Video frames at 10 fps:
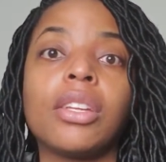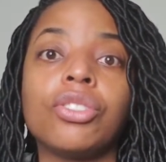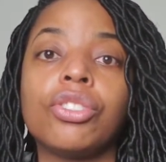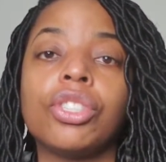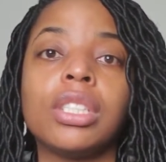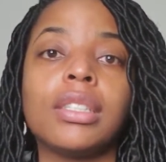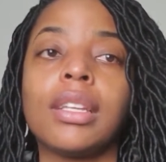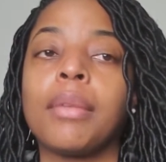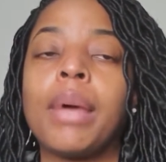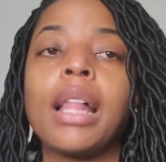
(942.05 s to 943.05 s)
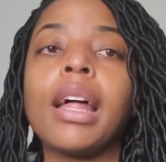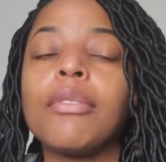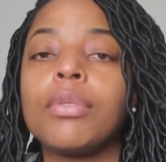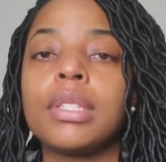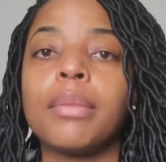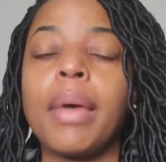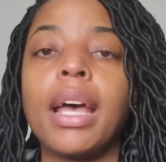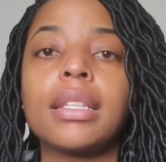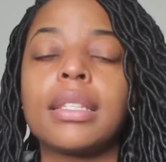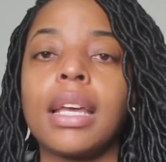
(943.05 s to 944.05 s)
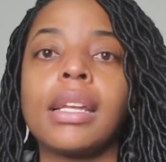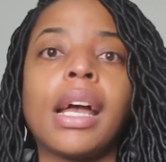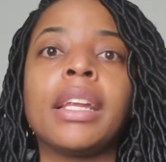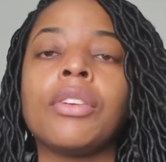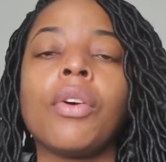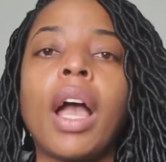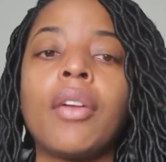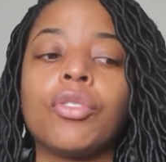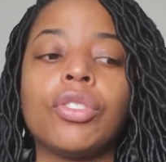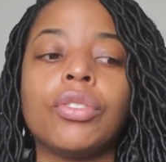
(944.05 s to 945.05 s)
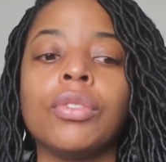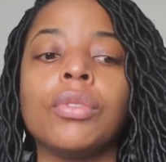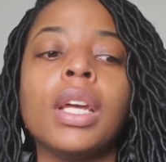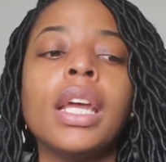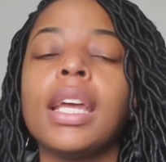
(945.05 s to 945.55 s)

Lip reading: because she's like, my life was a mess and I didn't know how to